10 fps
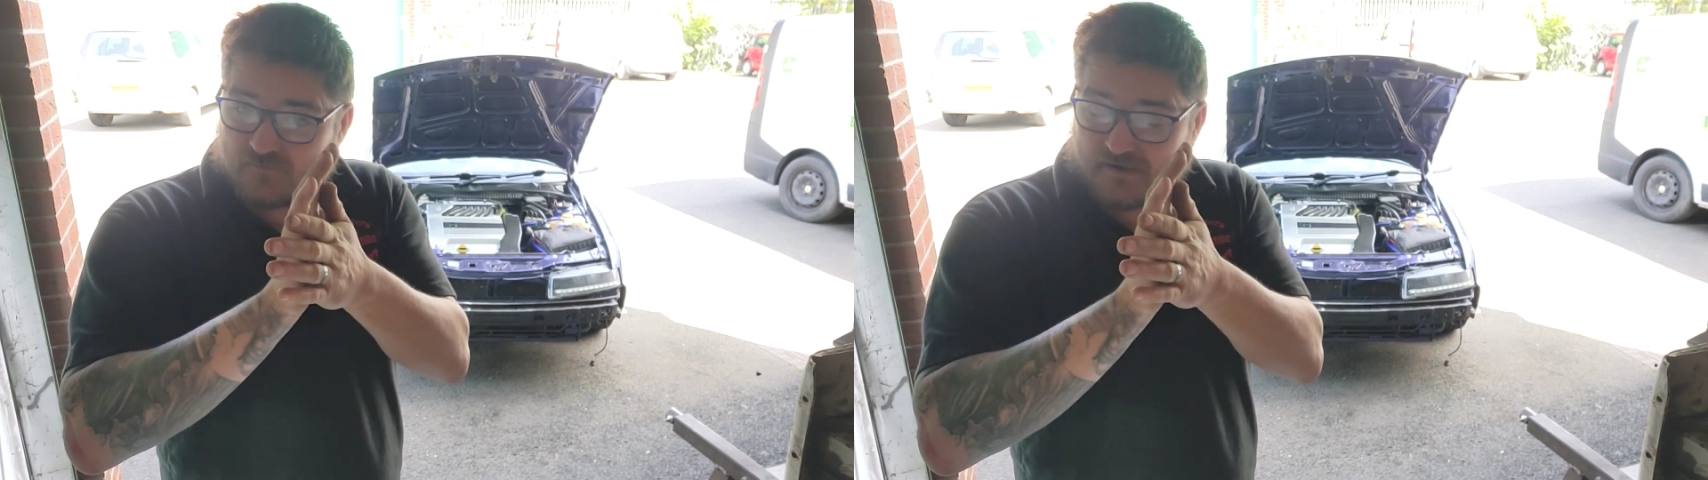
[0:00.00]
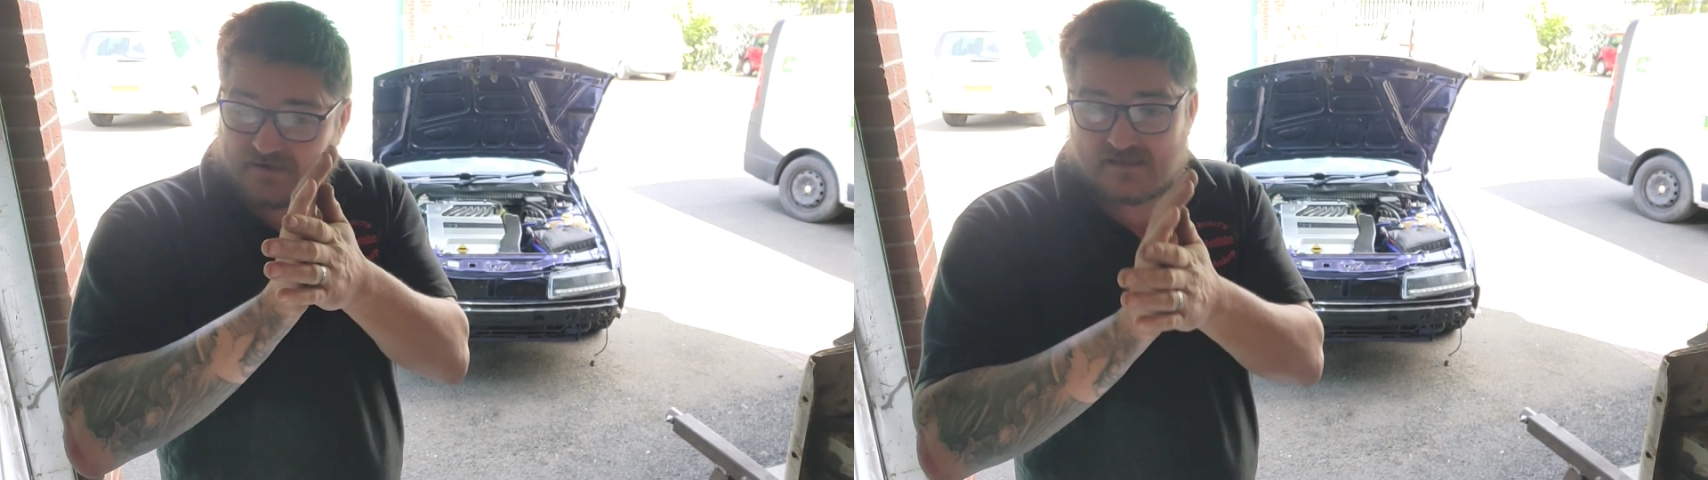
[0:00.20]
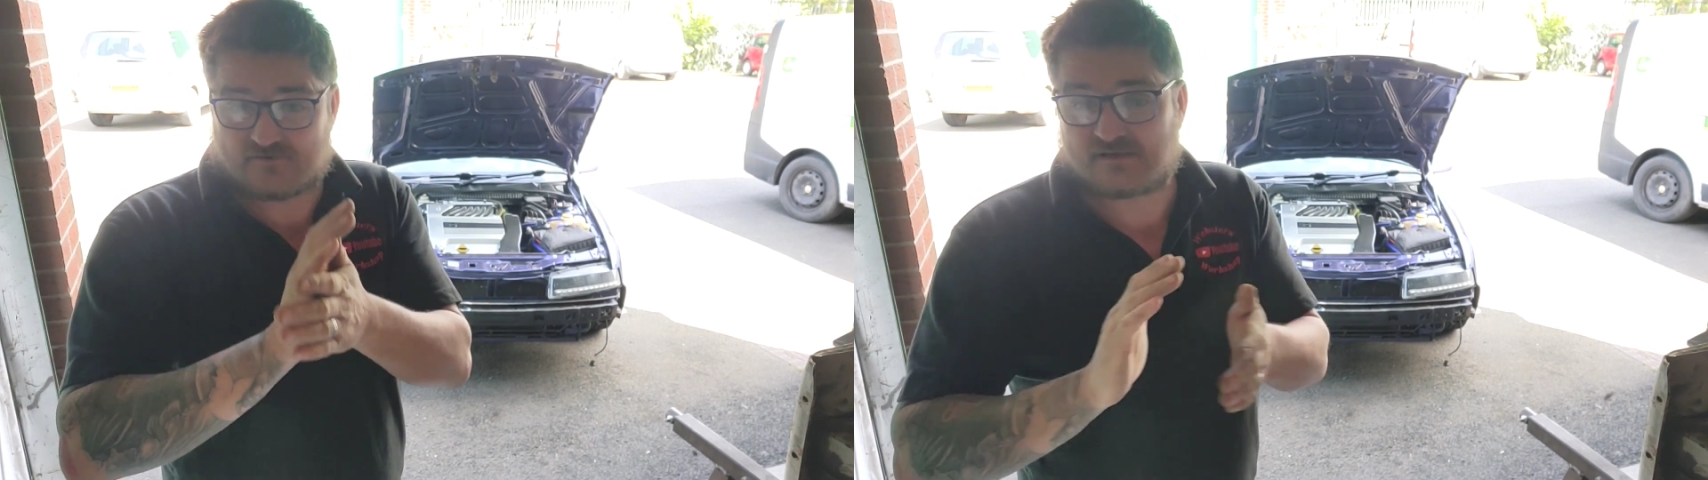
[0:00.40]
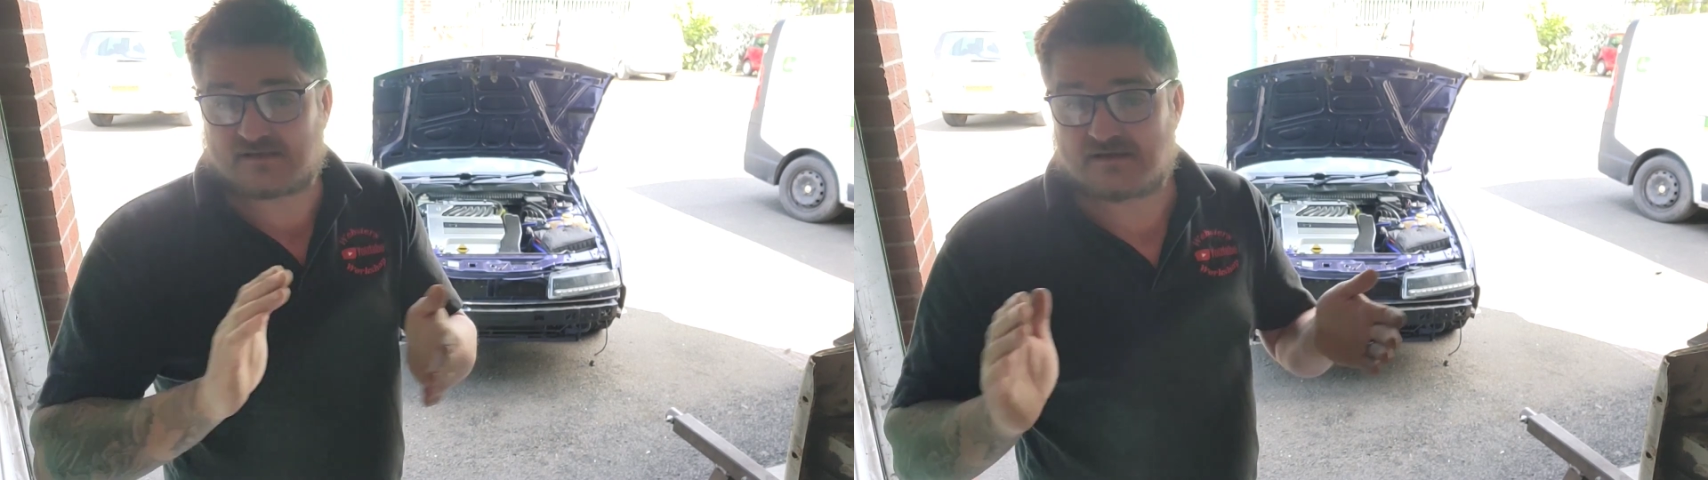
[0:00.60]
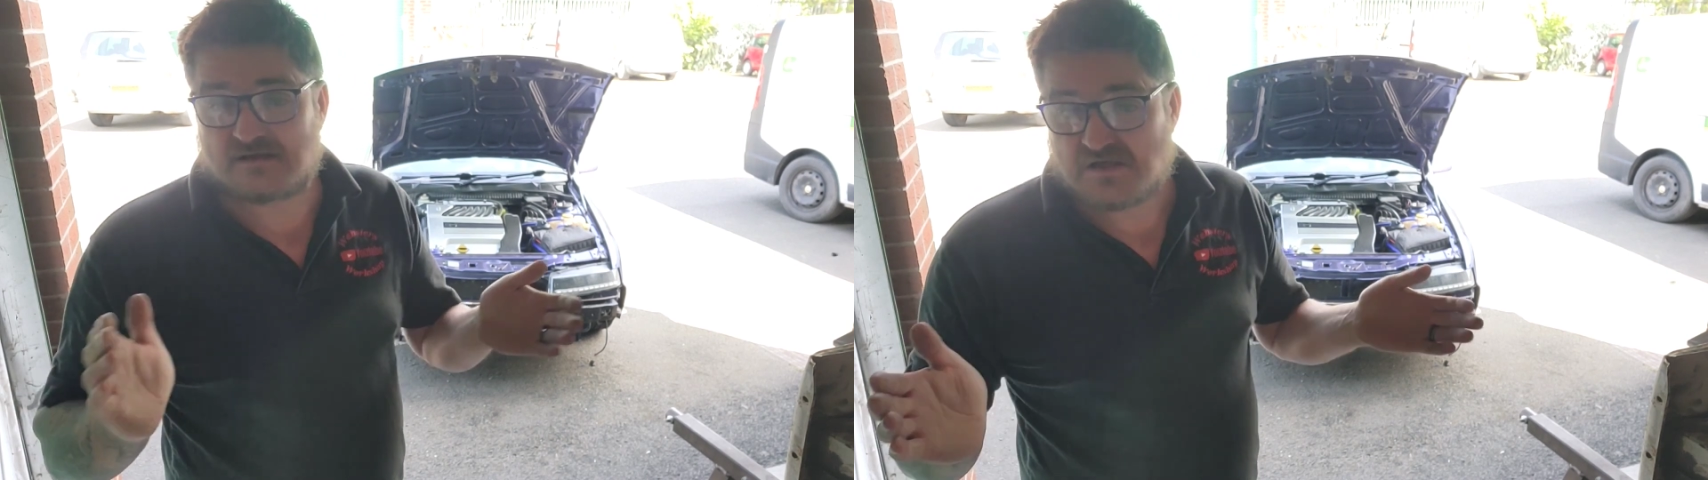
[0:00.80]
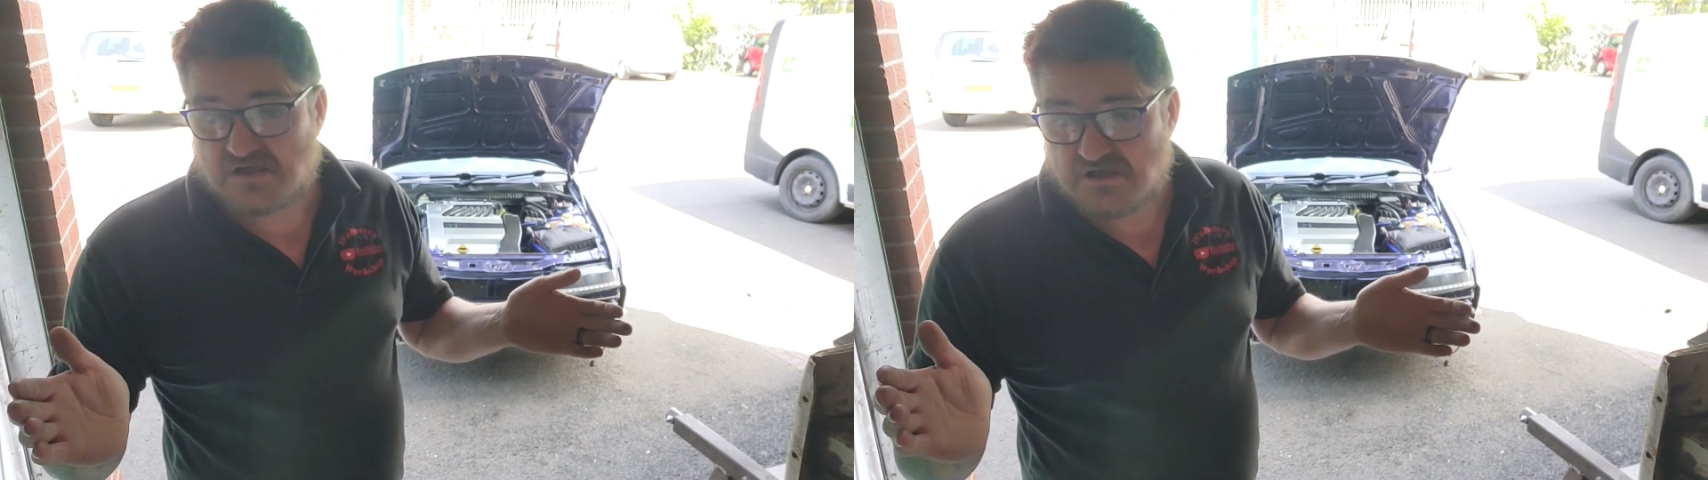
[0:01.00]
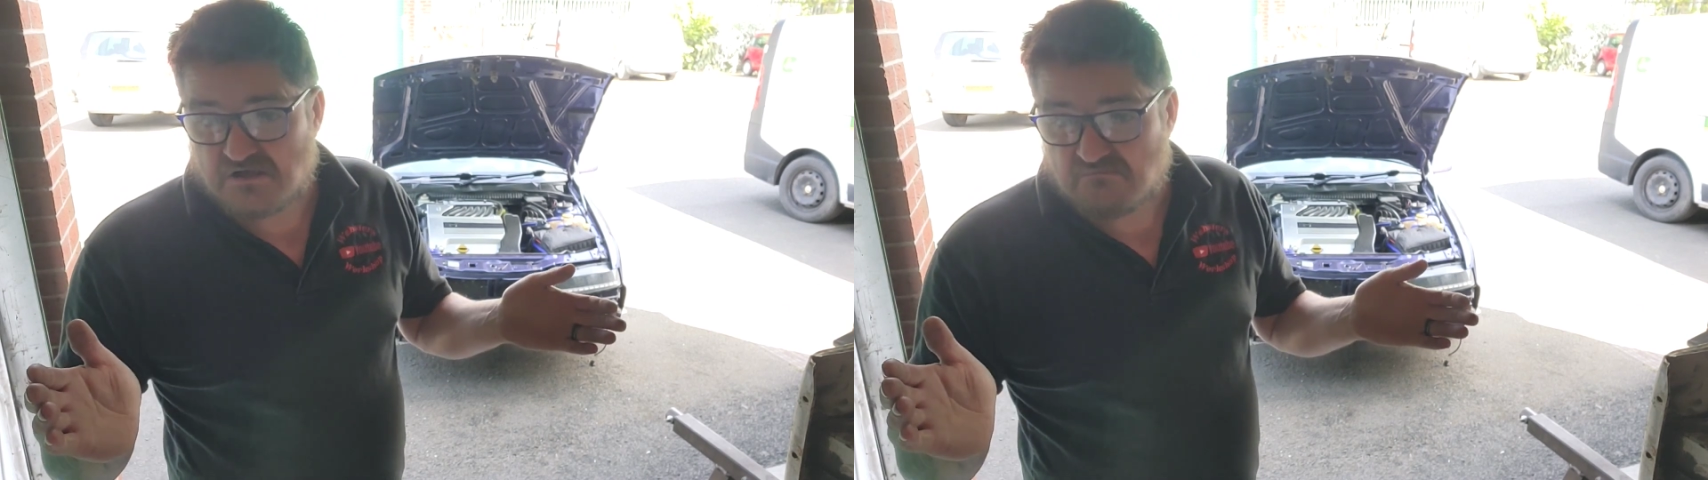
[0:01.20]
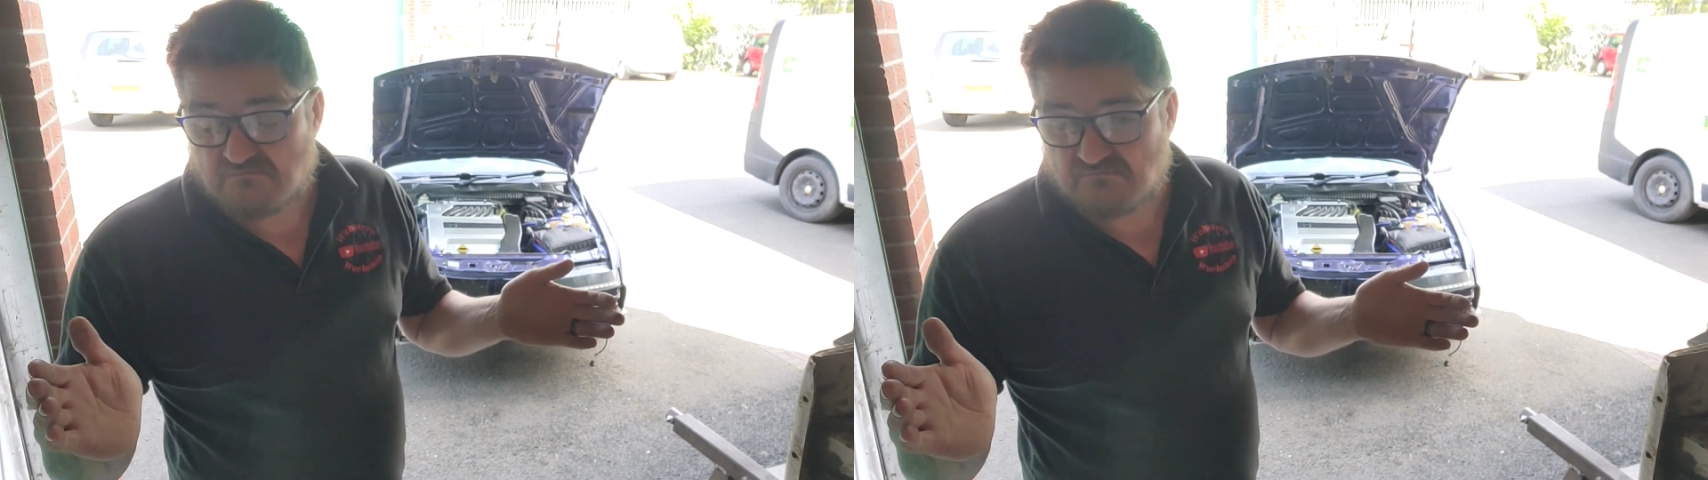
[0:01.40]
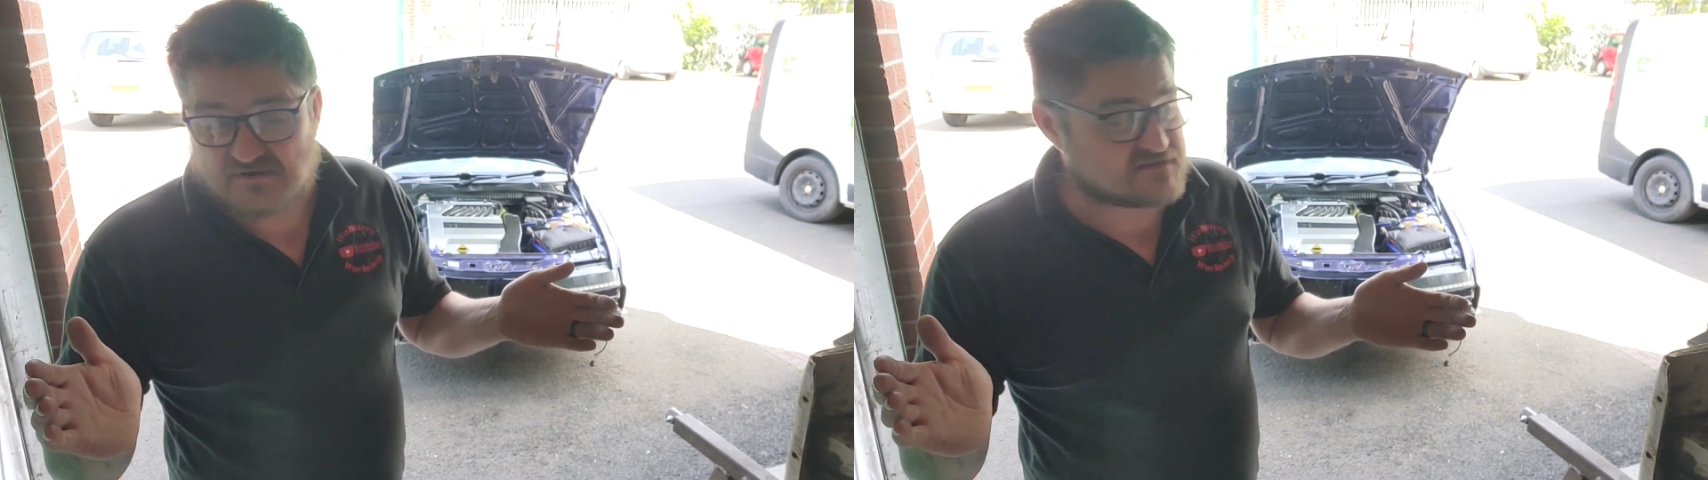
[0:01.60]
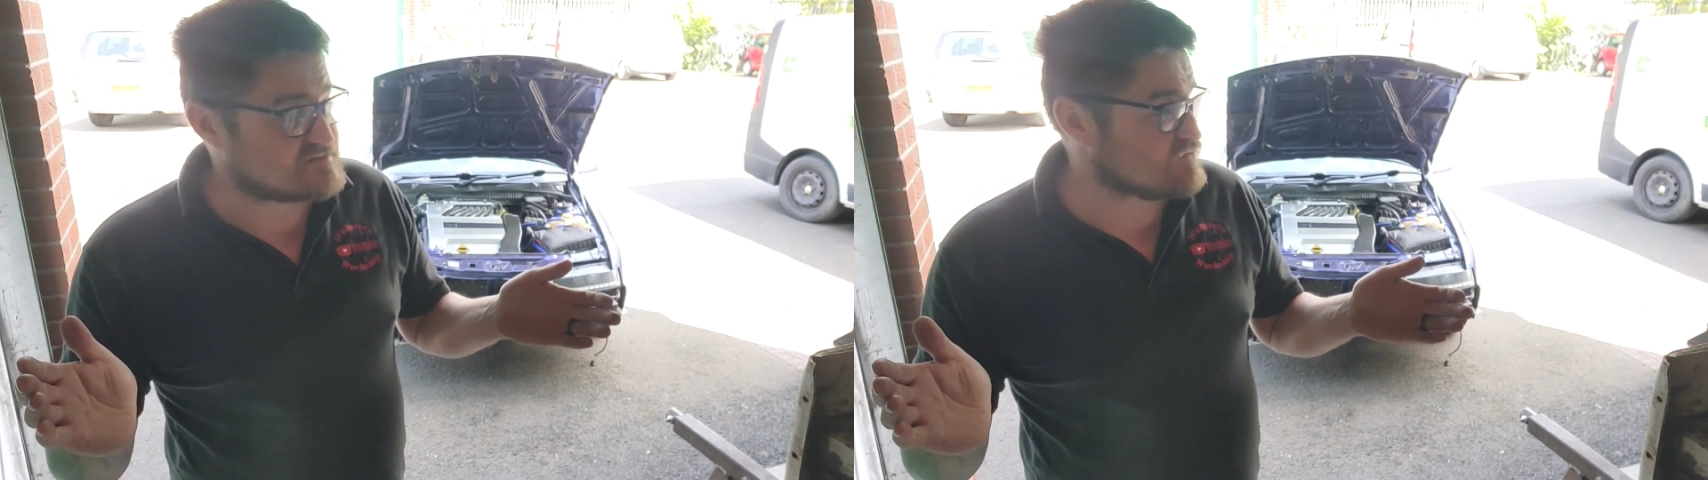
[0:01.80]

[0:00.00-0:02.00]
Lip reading: back together again. Needs